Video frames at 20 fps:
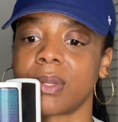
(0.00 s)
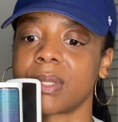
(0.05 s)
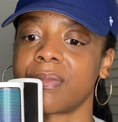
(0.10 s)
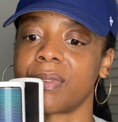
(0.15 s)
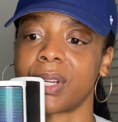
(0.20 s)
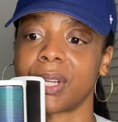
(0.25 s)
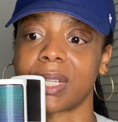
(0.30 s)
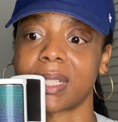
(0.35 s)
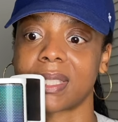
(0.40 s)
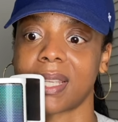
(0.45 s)
I was
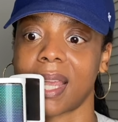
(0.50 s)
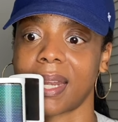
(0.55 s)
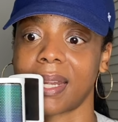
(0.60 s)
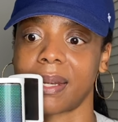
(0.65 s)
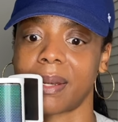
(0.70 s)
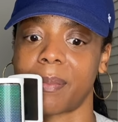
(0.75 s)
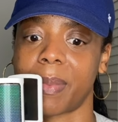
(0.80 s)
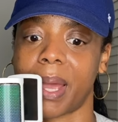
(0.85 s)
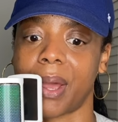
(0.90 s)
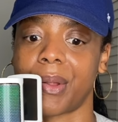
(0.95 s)
very
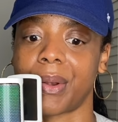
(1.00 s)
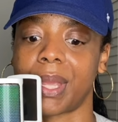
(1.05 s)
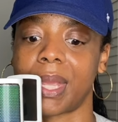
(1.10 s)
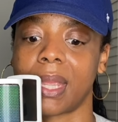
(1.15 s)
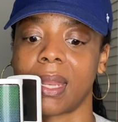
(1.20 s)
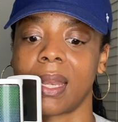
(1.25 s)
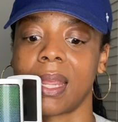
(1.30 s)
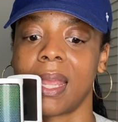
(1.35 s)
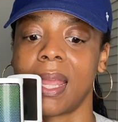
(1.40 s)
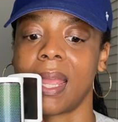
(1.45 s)
excited about
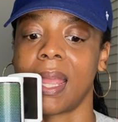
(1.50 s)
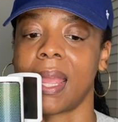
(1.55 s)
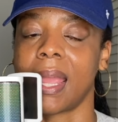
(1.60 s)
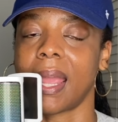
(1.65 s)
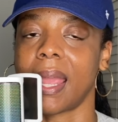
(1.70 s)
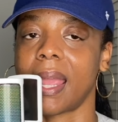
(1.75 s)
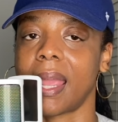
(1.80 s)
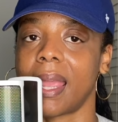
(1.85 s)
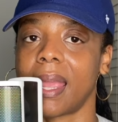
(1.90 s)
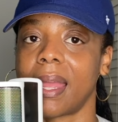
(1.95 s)
it,
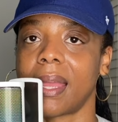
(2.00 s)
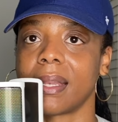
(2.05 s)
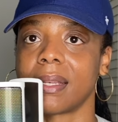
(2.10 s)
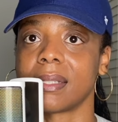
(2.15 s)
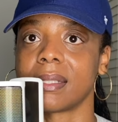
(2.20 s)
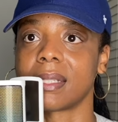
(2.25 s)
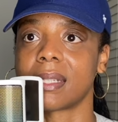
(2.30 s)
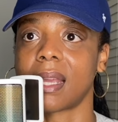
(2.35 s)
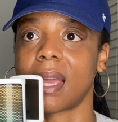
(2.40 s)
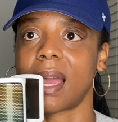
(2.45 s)

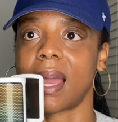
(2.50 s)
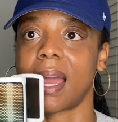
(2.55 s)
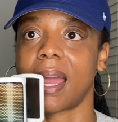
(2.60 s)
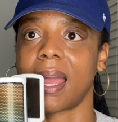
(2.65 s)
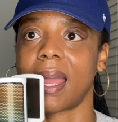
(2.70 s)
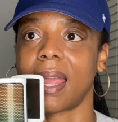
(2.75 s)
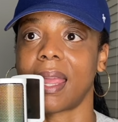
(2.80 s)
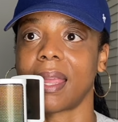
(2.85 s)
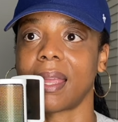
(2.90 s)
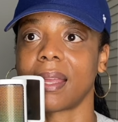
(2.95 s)
and
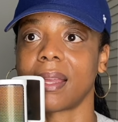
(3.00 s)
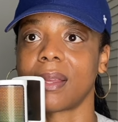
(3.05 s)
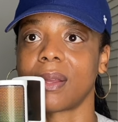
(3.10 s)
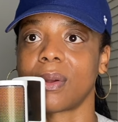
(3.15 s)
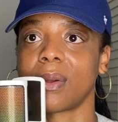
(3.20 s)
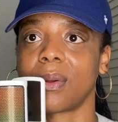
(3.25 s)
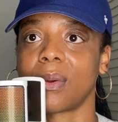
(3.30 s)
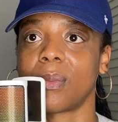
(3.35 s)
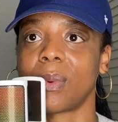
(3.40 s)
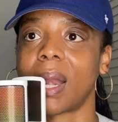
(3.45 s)
I
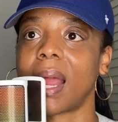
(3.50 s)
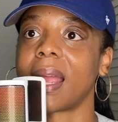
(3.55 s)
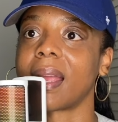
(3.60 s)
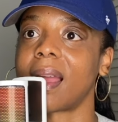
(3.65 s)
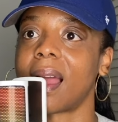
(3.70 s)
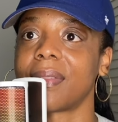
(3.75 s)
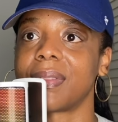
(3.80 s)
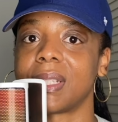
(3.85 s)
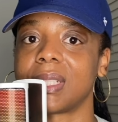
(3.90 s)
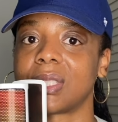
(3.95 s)
when I
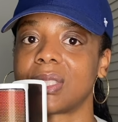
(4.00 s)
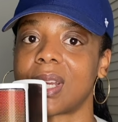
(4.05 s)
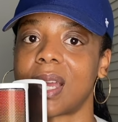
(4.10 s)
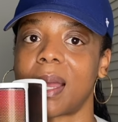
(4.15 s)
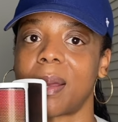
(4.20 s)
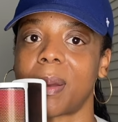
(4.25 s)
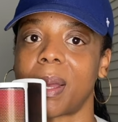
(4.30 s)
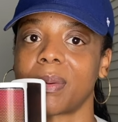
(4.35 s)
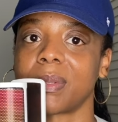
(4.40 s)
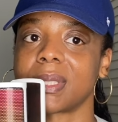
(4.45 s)
got this
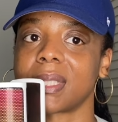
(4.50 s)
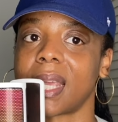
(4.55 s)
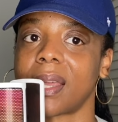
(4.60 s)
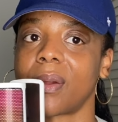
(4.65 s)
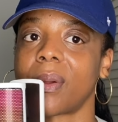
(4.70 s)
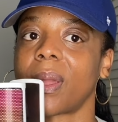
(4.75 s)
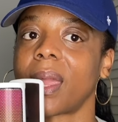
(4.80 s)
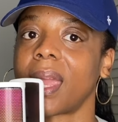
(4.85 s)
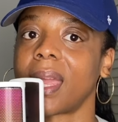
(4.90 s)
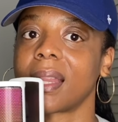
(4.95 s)
job, I was
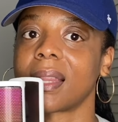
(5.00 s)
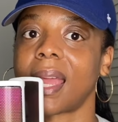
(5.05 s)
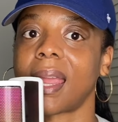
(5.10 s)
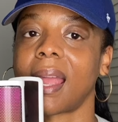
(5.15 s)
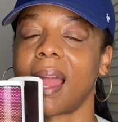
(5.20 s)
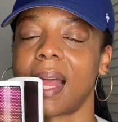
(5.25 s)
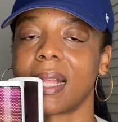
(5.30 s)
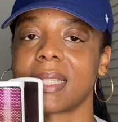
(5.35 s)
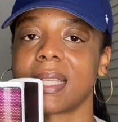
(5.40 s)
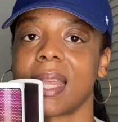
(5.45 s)
like, okay,
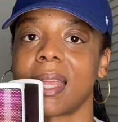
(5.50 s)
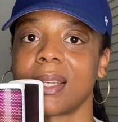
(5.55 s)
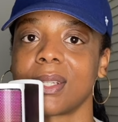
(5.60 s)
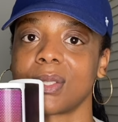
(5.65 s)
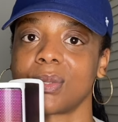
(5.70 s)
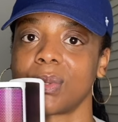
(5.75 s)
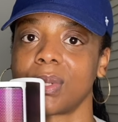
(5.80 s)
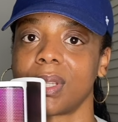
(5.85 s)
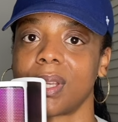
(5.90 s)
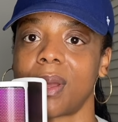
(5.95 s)
like God's hand
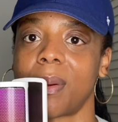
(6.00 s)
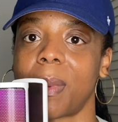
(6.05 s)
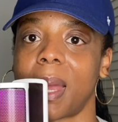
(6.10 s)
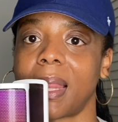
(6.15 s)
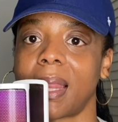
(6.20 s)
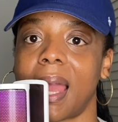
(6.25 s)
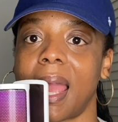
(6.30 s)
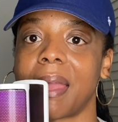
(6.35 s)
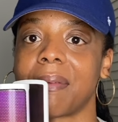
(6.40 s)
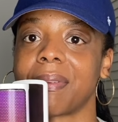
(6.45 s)
is really on
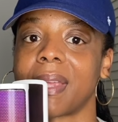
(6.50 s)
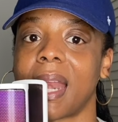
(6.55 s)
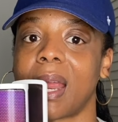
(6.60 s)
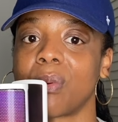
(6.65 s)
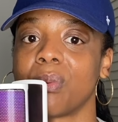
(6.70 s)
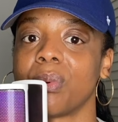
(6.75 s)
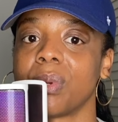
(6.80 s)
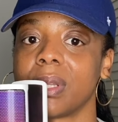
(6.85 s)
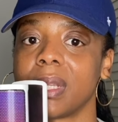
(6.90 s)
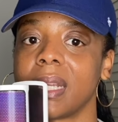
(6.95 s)
my life, and I
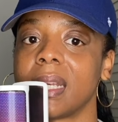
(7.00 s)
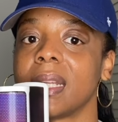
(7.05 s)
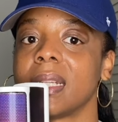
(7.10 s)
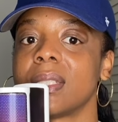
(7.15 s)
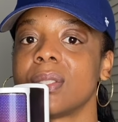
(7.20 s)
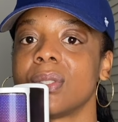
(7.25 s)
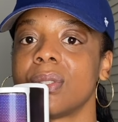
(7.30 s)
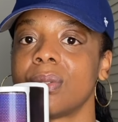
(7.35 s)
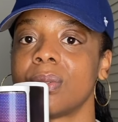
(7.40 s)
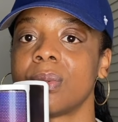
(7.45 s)
really
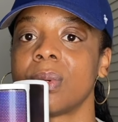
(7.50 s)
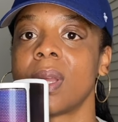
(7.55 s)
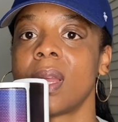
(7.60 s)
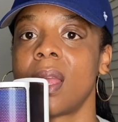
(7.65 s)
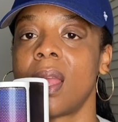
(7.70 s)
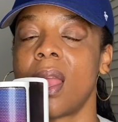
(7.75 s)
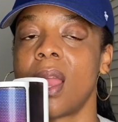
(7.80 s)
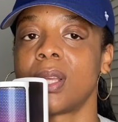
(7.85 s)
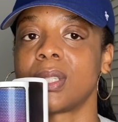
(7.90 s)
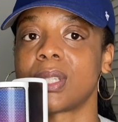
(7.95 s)
need to
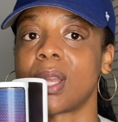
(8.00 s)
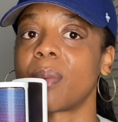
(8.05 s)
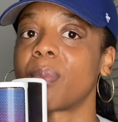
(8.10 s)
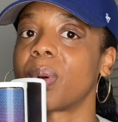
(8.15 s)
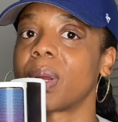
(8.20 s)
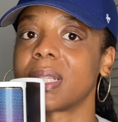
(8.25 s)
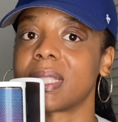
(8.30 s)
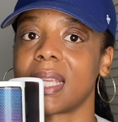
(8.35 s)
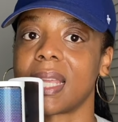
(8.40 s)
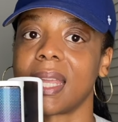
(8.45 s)

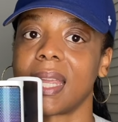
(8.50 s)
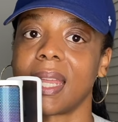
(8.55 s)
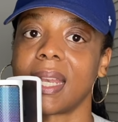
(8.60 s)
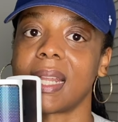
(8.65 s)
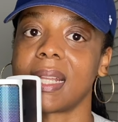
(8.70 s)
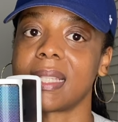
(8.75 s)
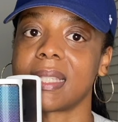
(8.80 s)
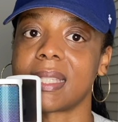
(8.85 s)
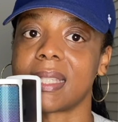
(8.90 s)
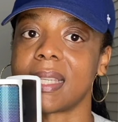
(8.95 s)
start pressing
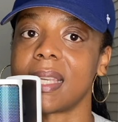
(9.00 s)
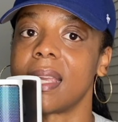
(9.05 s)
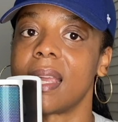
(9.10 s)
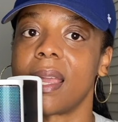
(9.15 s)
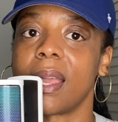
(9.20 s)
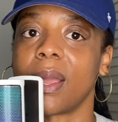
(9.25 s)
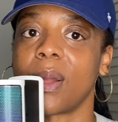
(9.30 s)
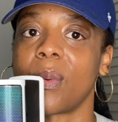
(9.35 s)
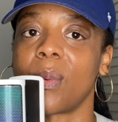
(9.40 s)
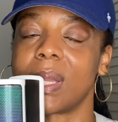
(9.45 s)
in and
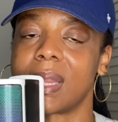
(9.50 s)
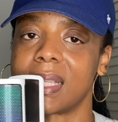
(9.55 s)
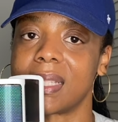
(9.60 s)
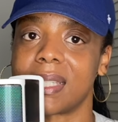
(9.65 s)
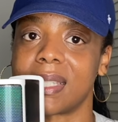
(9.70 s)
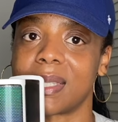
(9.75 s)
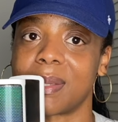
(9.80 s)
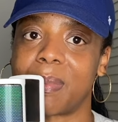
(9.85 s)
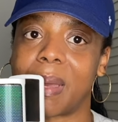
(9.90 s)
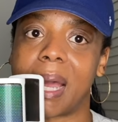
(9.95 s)
seeing what
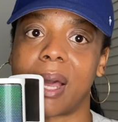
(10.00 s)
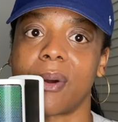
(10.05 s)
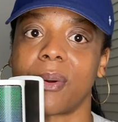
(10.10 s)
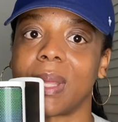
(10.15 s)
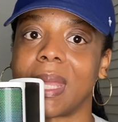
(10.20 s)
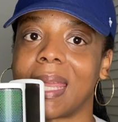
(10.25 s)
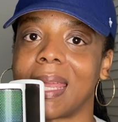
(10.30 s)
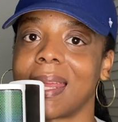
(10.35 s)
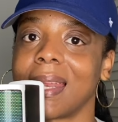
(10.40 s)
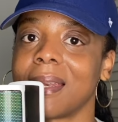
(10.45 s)
this is
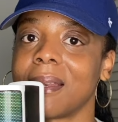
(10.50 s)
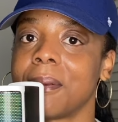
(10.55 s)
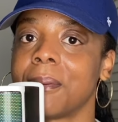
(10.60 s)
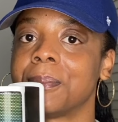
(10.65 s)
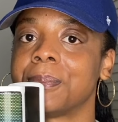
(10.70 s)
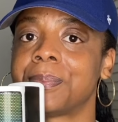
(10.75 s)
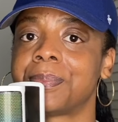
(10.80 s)
about. And